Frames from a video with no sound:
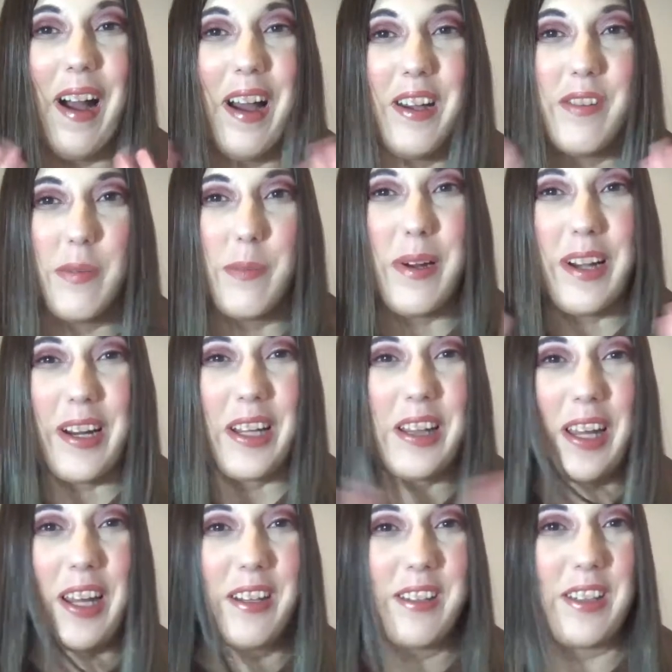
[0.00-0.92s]
everybody,
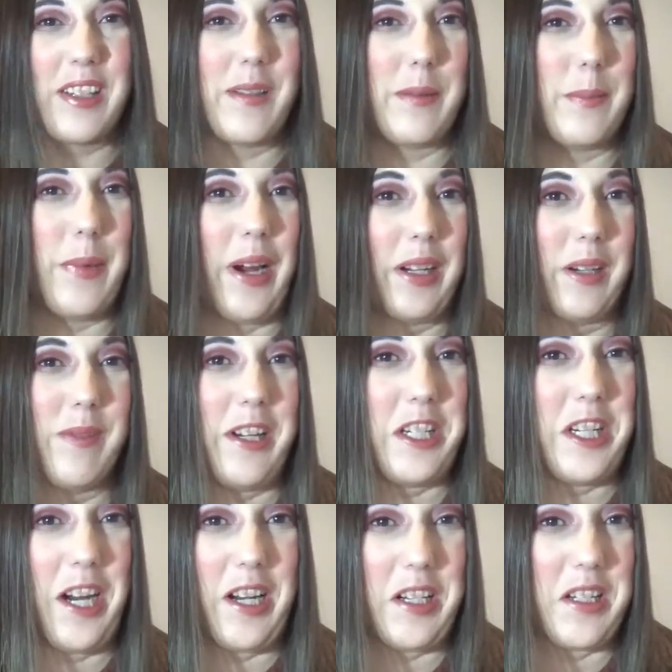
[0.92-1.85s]
thanks for coming back to my
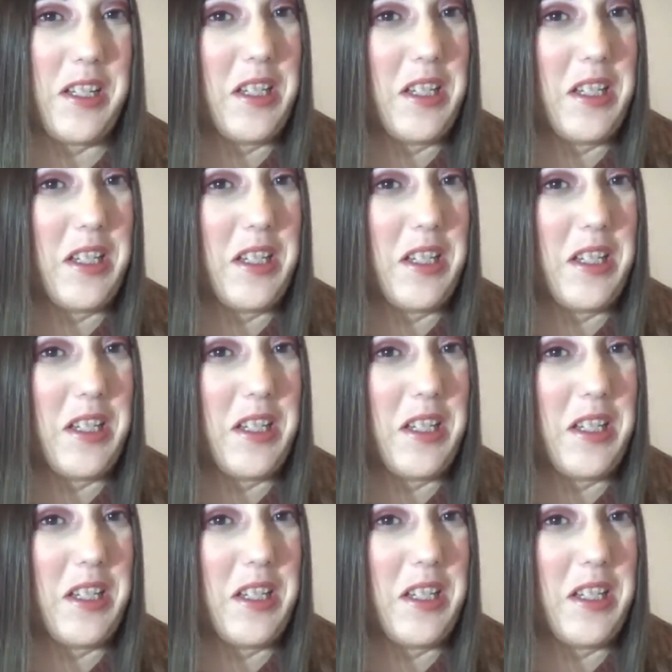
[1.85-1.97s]
channel.